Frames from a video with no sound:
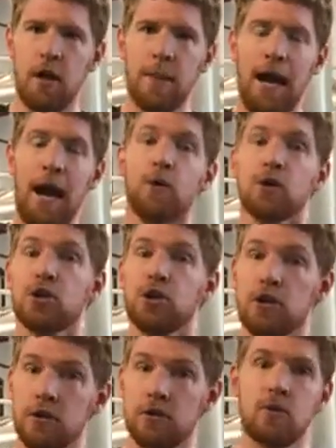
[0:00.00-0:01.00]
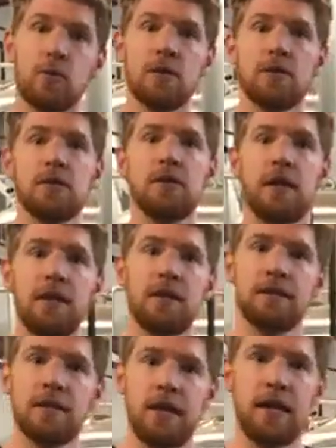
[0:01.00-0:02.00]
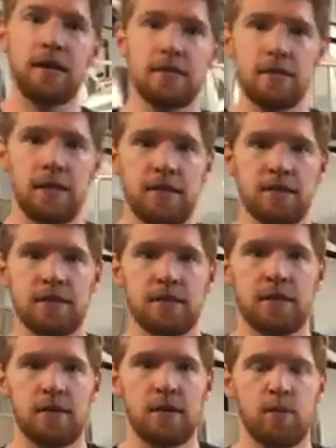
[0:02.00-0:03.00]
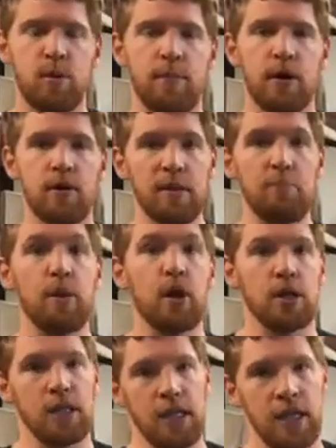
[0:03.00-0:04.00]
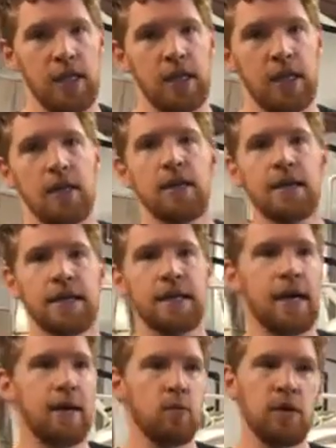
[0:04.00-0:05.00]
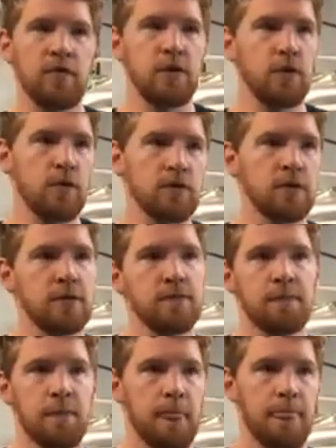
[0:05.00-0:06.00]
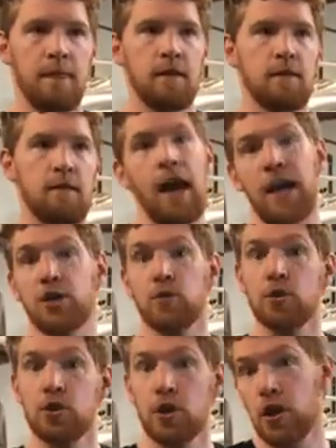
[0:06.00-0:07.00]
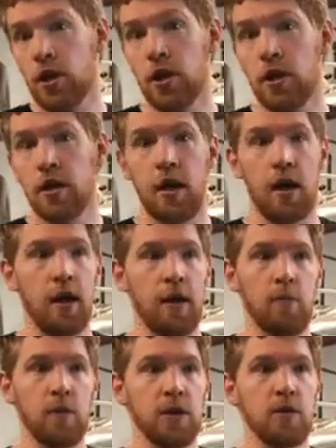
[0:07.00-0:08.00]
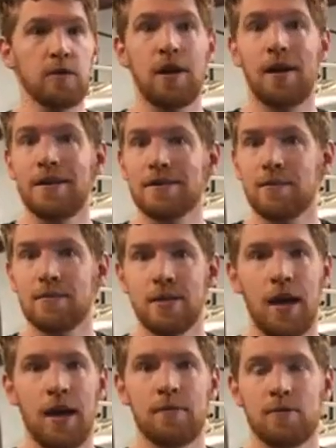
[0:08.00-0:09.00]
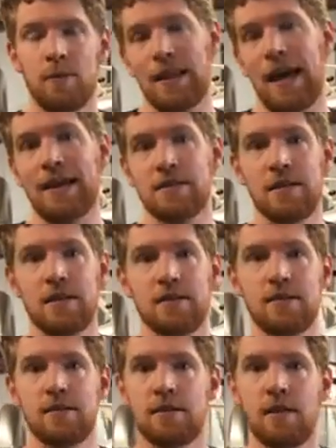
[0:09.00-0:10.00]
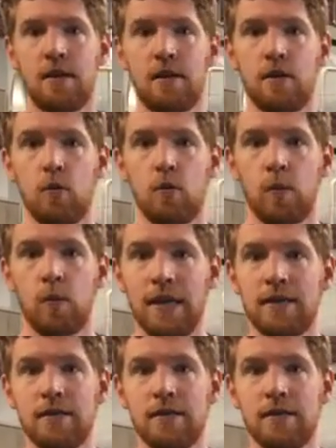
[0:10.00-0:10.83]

our sugar source in this case is primarily barley. We've used actual sugar. We use honey sometimes, molasses, wheat,